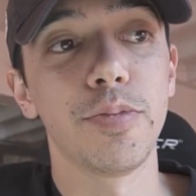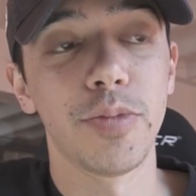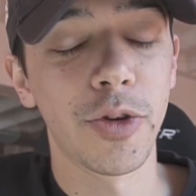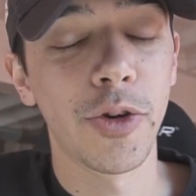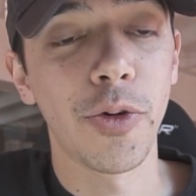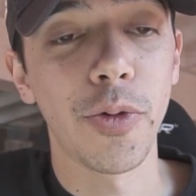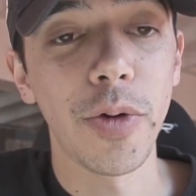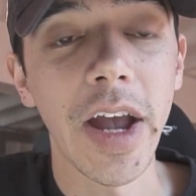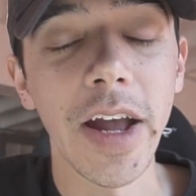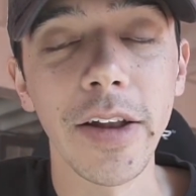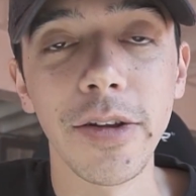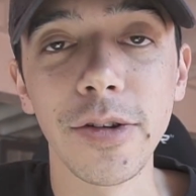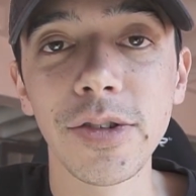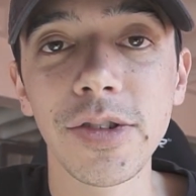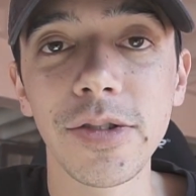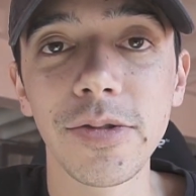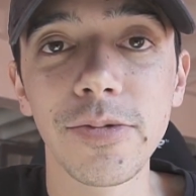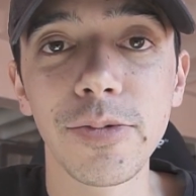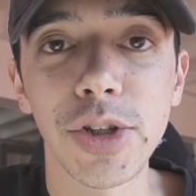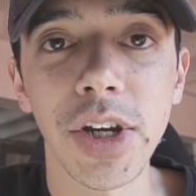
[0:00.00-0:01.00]

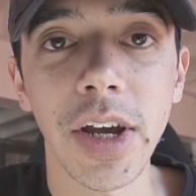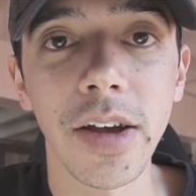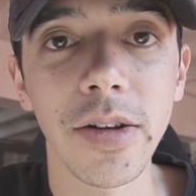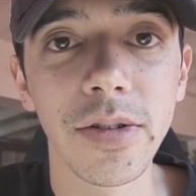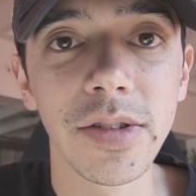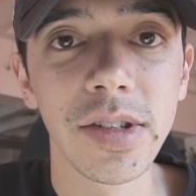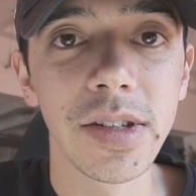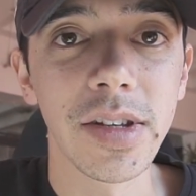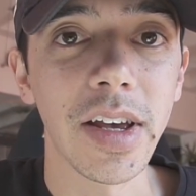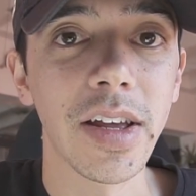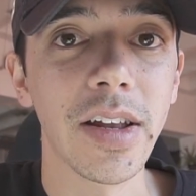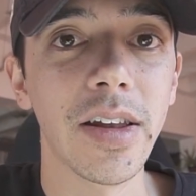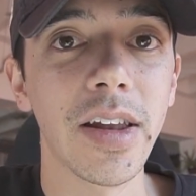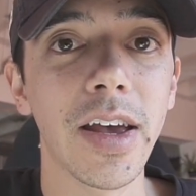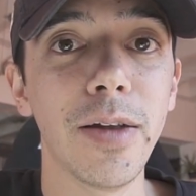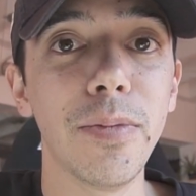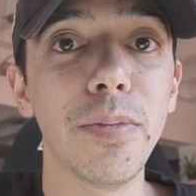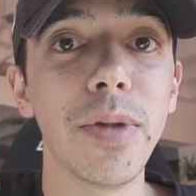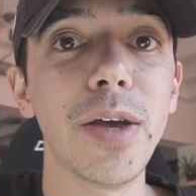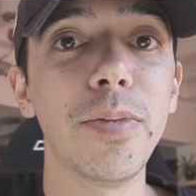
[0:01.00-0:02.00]
creators' channels
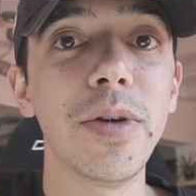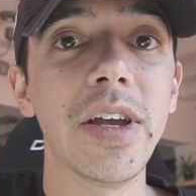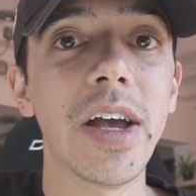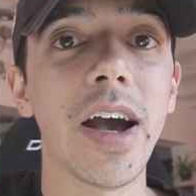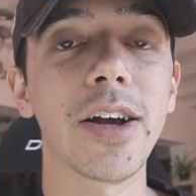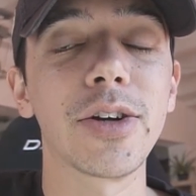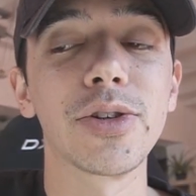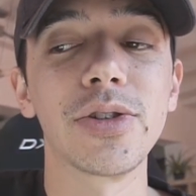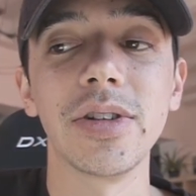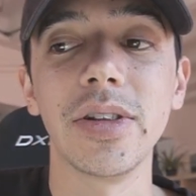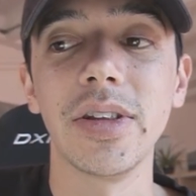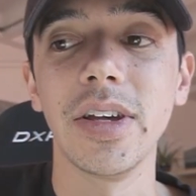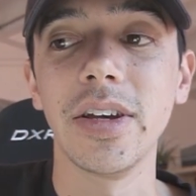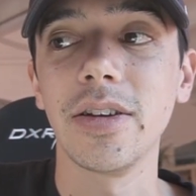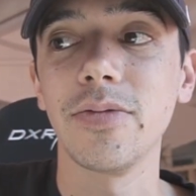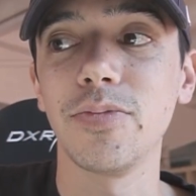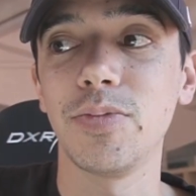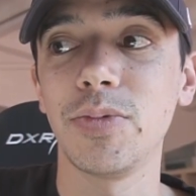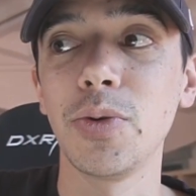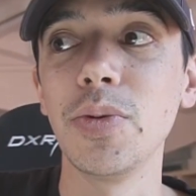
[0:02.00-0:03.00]
and maybe actually
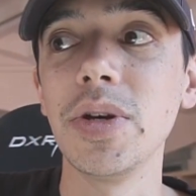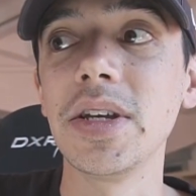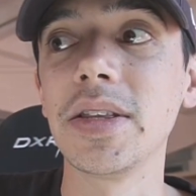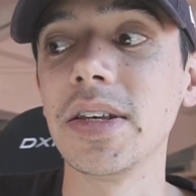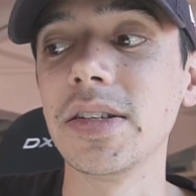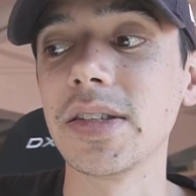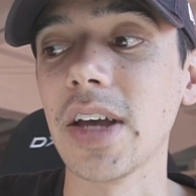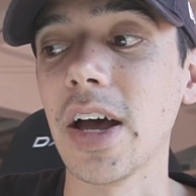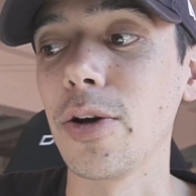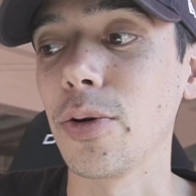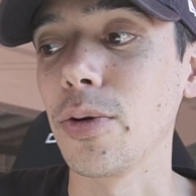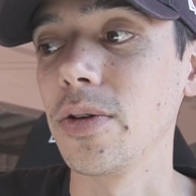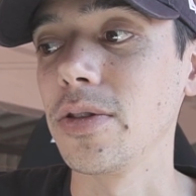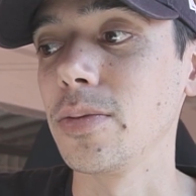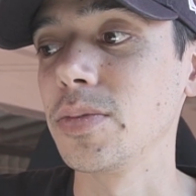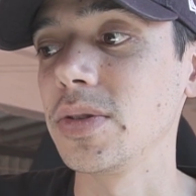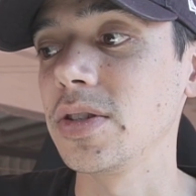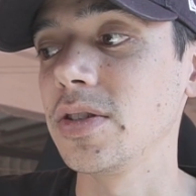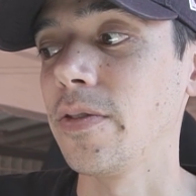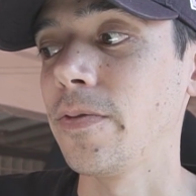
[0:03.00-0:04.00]
like tweak these
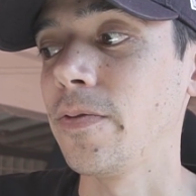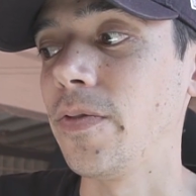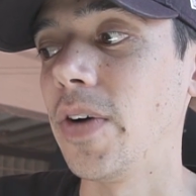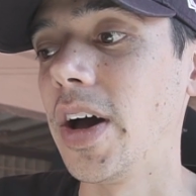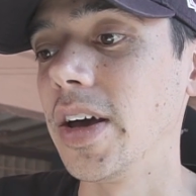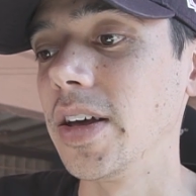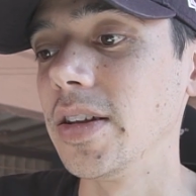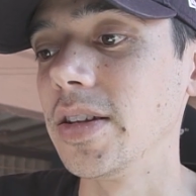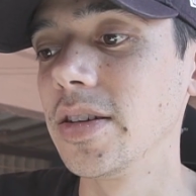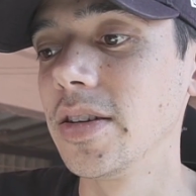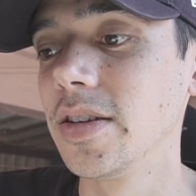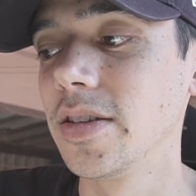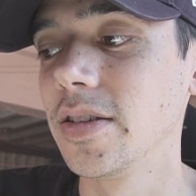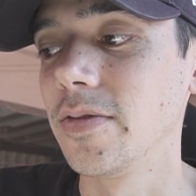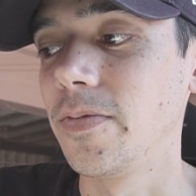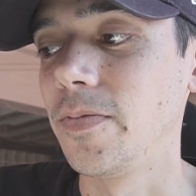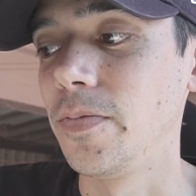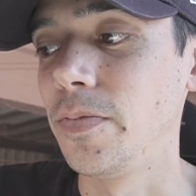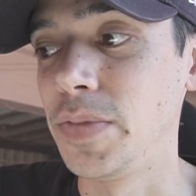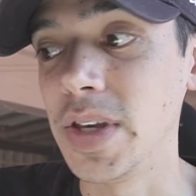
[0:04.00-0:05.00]
algorithms to find
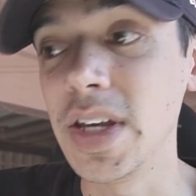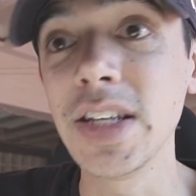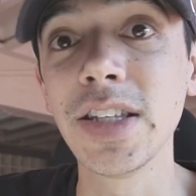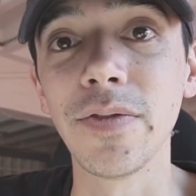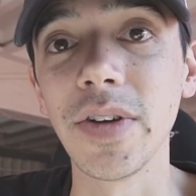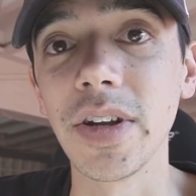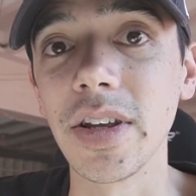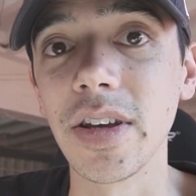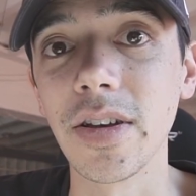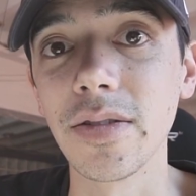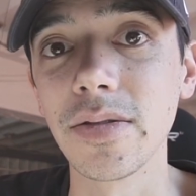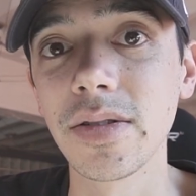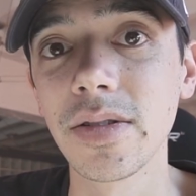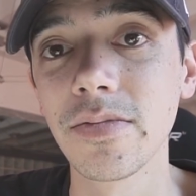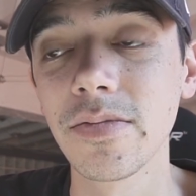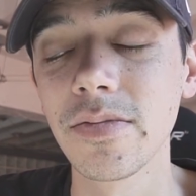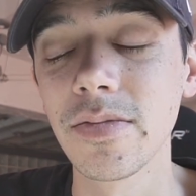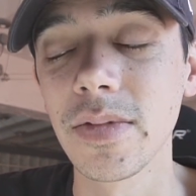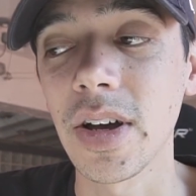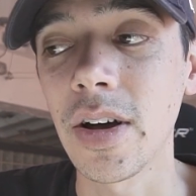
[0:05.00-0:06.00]
these videos.
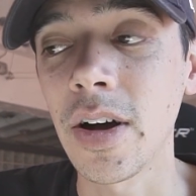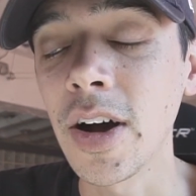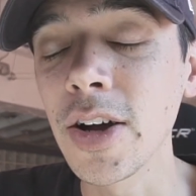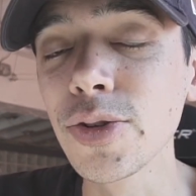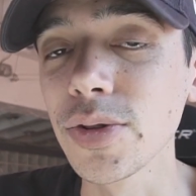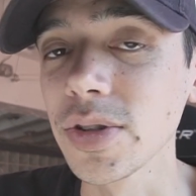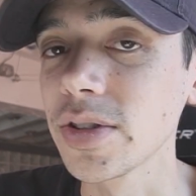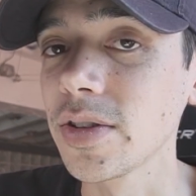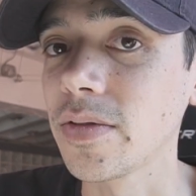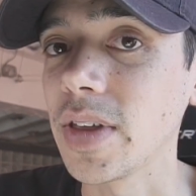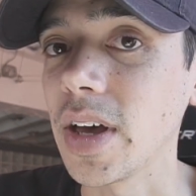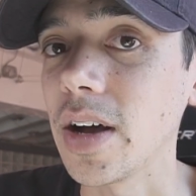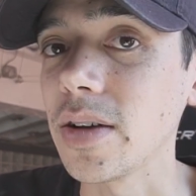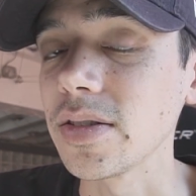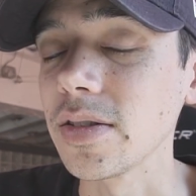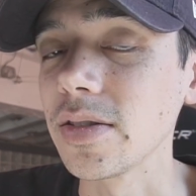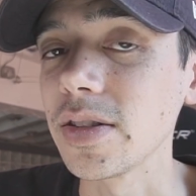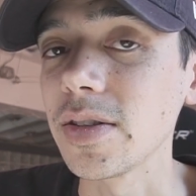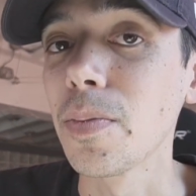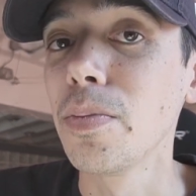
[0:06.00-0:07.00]
Hundreds of
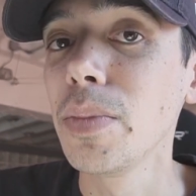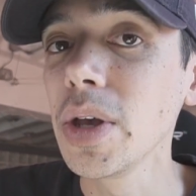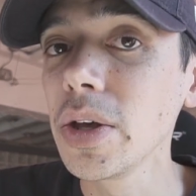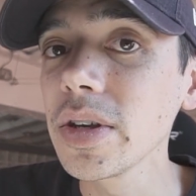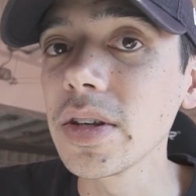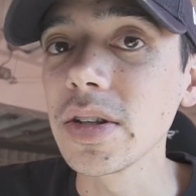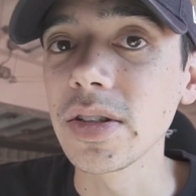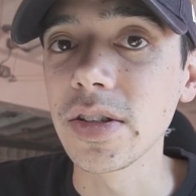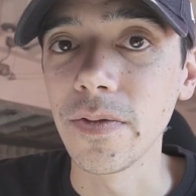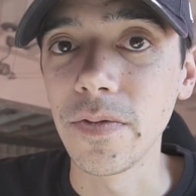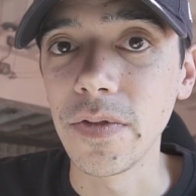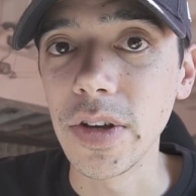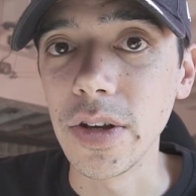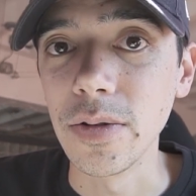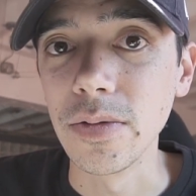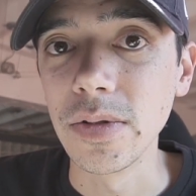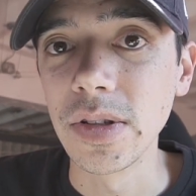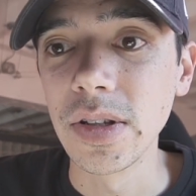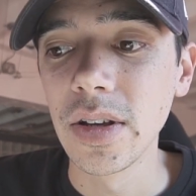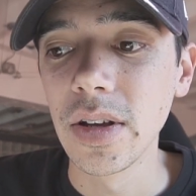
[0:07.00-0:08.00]
thousands, millions of
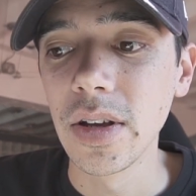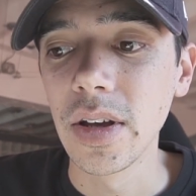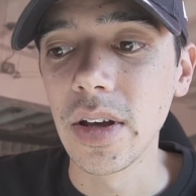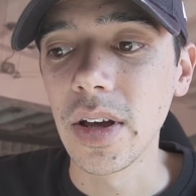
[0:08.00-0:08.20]
views,